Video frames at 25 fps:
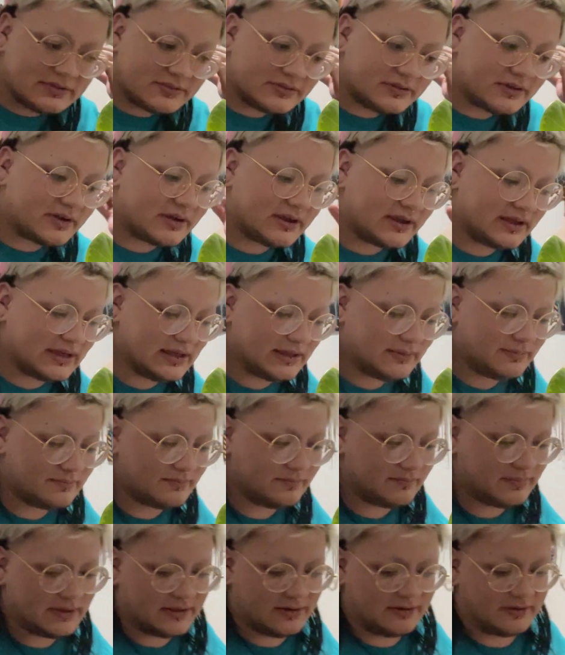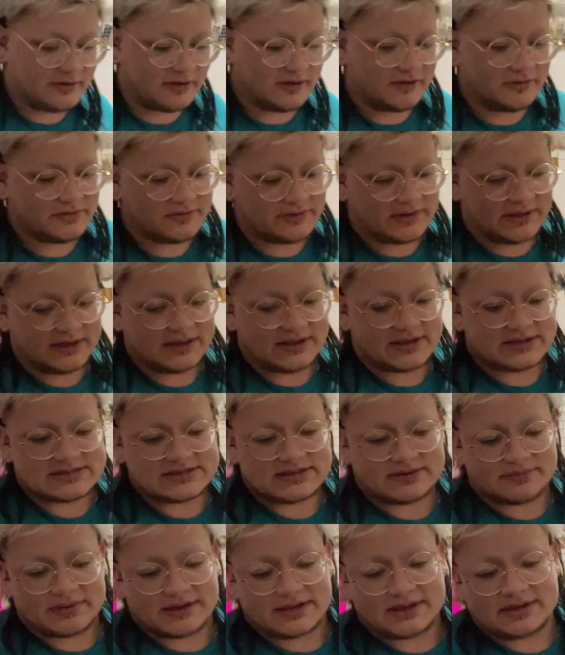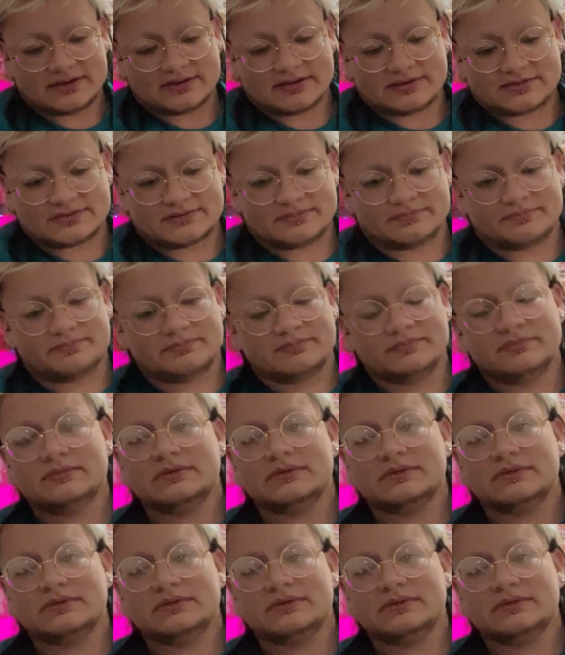Sorry, I keep being gross and like itching my ears and